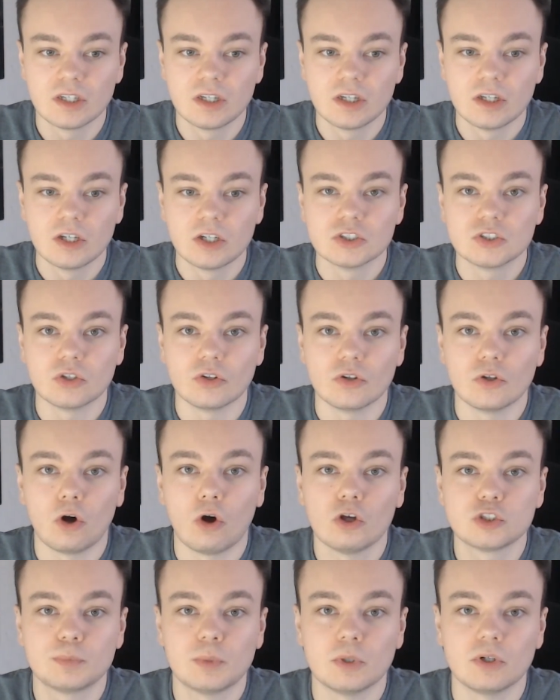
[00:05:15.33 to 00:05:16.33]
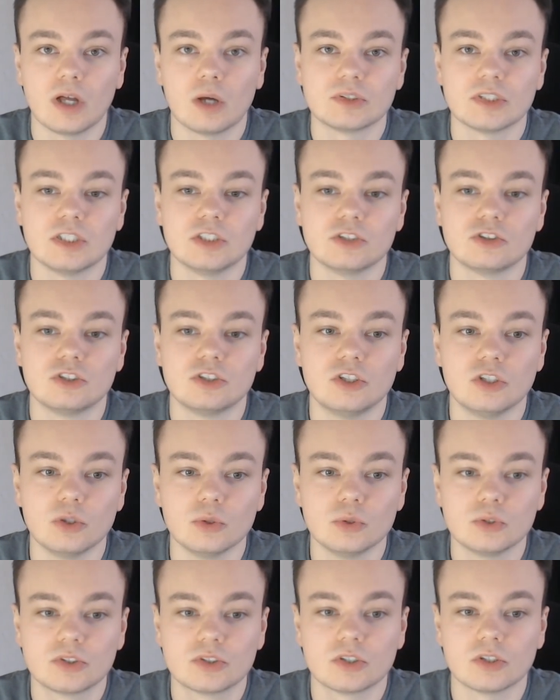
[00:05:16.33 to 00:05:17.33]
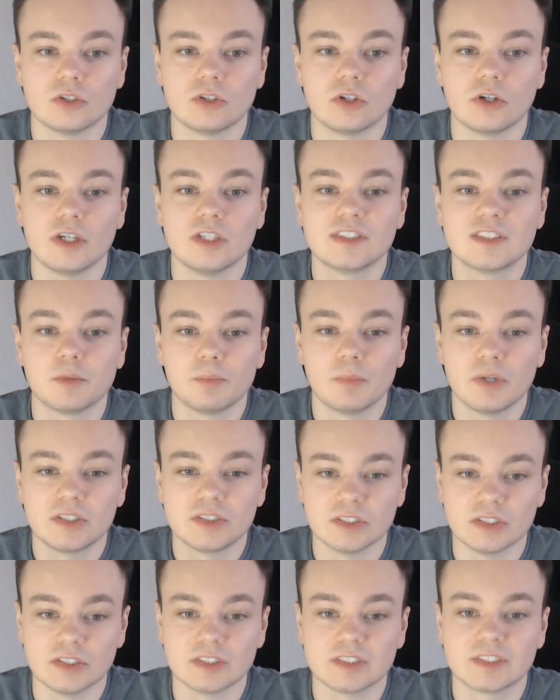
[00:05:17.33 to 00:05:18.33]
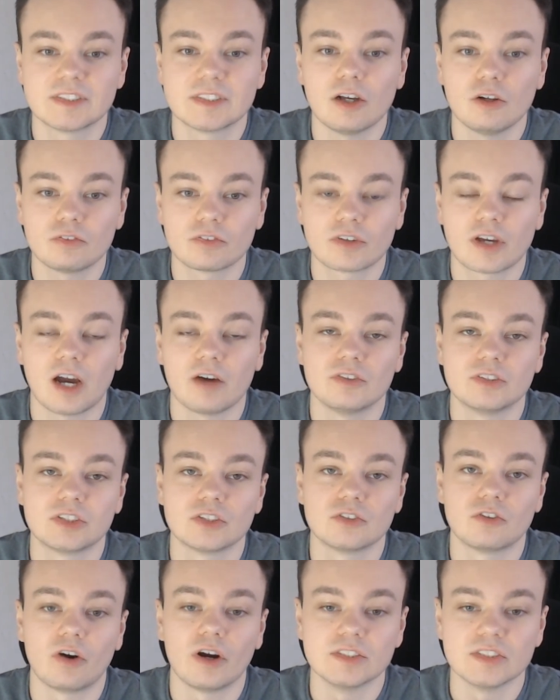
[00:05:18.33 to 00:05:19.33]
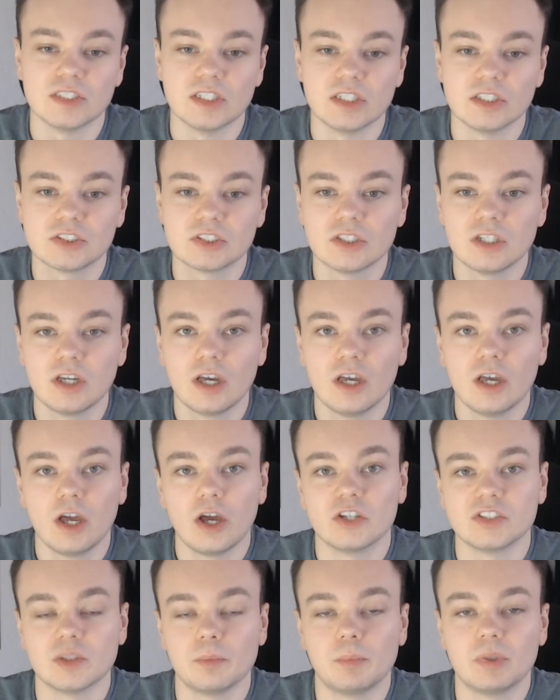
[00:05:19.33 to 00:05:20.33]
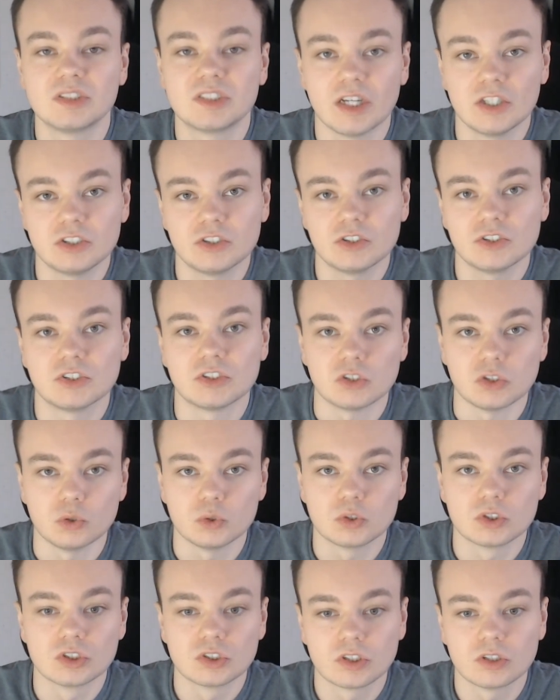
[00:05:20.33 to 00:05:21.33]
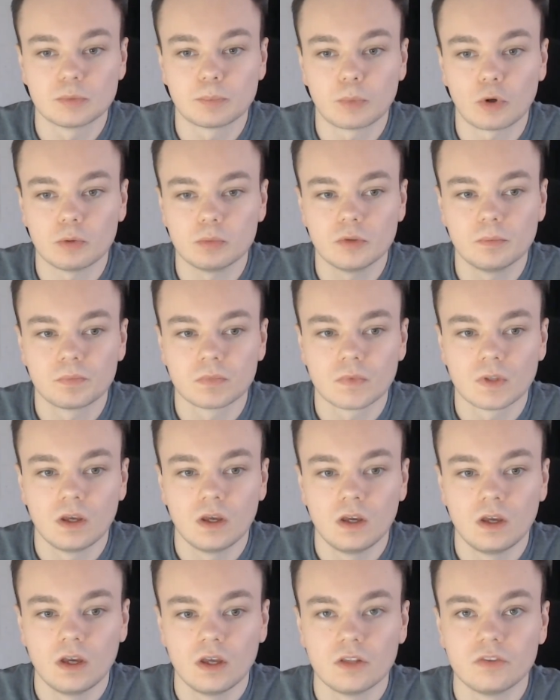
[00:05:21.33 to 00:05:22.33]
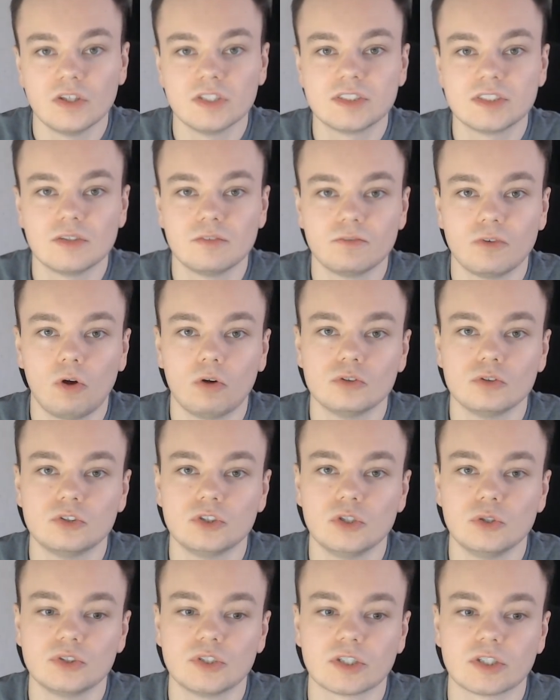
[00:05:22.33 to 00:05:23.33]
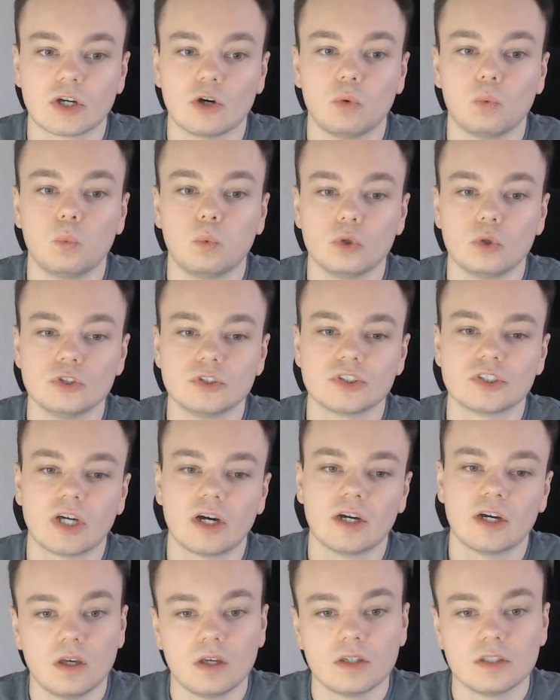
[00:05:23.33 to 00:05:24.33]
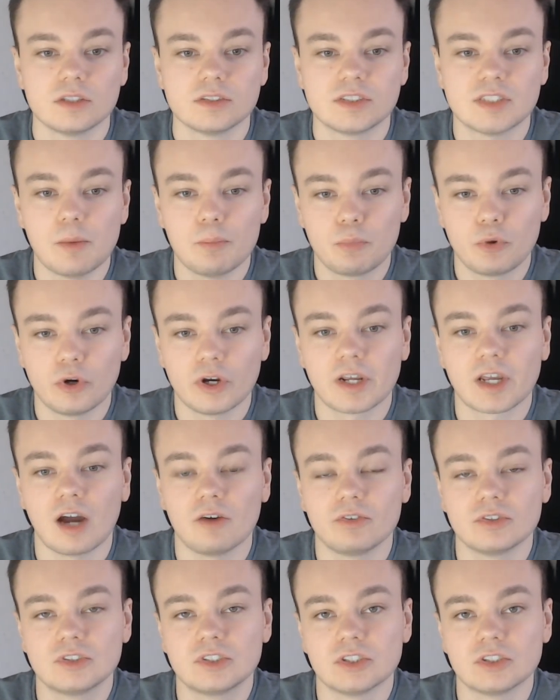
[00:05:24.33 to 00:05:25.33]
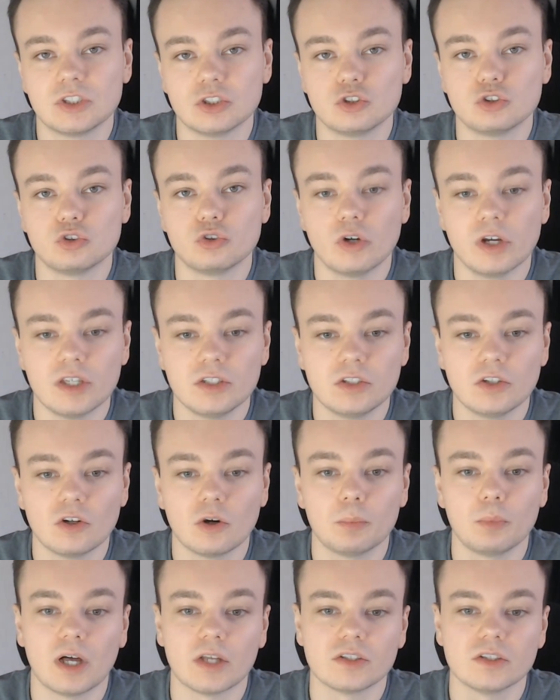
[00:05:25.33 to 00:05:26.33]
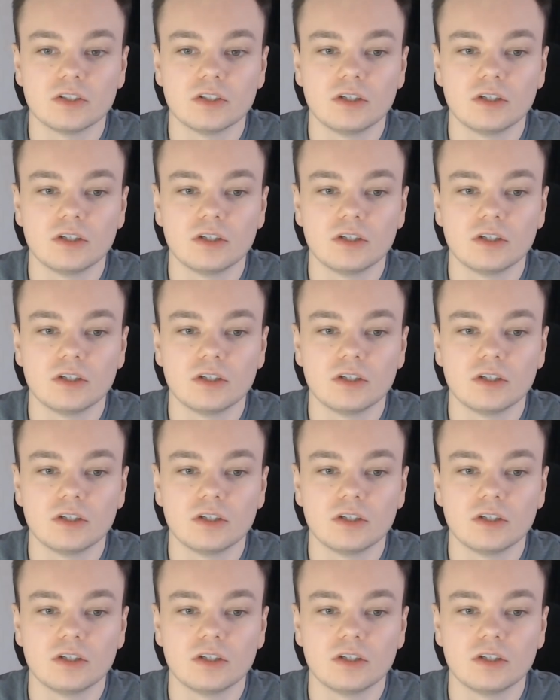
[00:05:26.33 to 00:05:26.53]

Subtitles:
So at the hospital I was introduced to intermittent self-catheterisation as a potential solution to the problem. This involves using a one-time temporary catheter to drain your bladder,